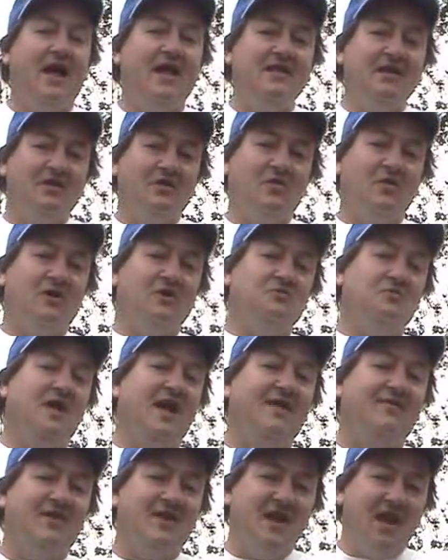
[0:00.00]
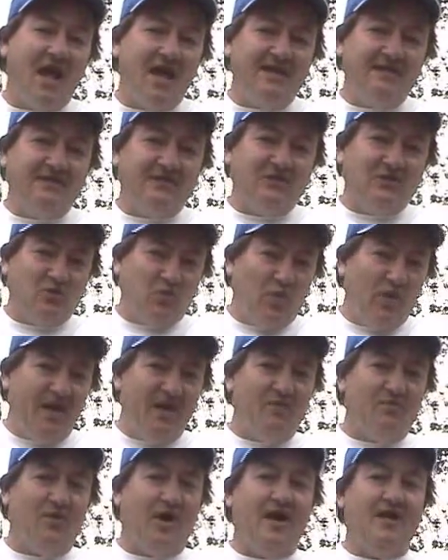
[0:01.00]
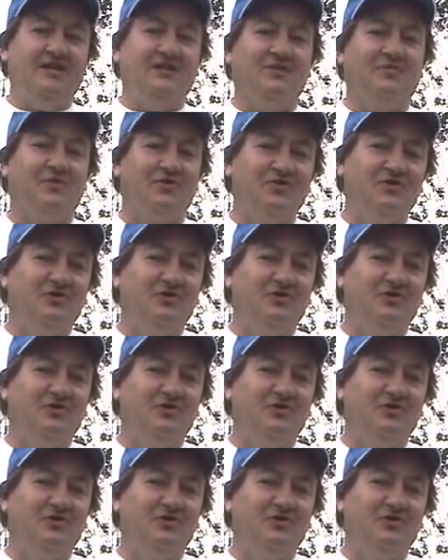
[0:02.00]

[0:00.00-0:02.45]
and then, of course, we have a nice sweet rice that we're going